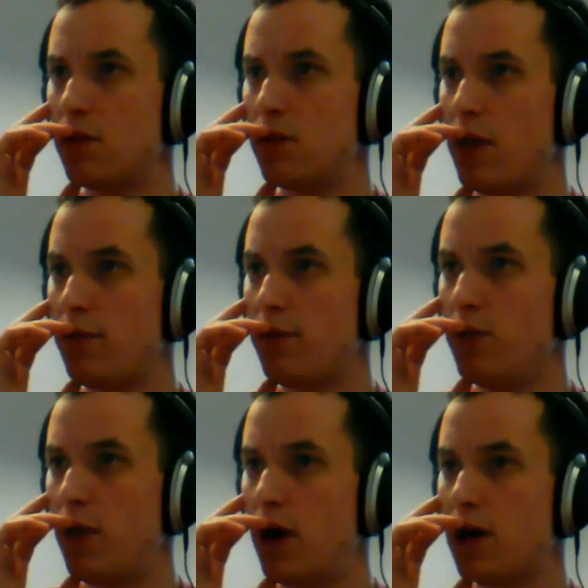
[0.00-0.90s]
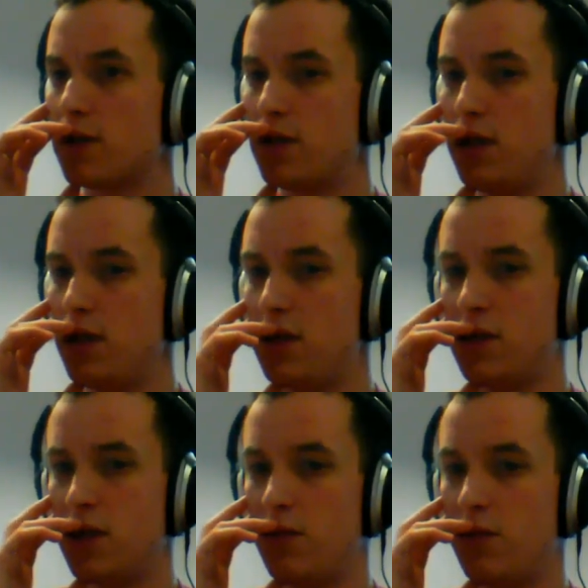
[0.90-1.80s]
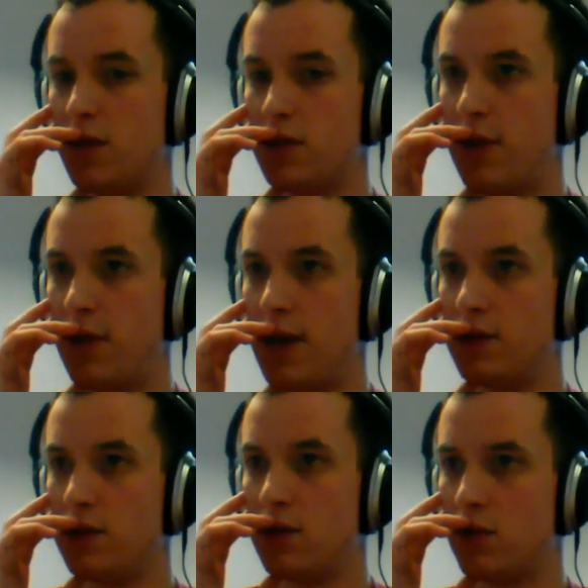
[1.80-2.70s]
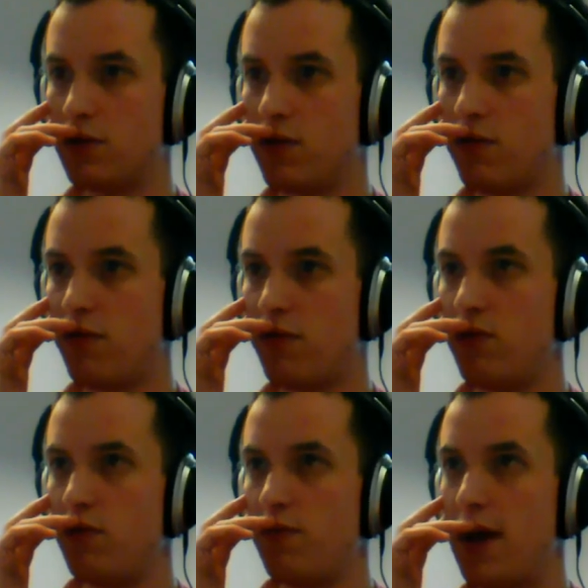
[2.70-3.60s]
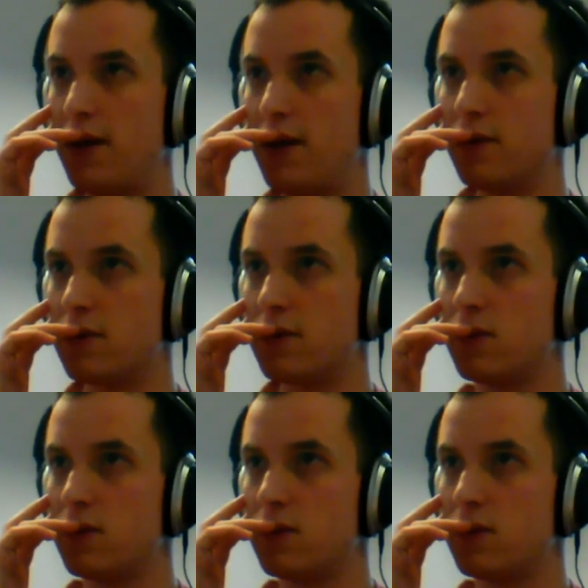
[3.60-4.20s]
when you pass an integer number to panda or through pandas,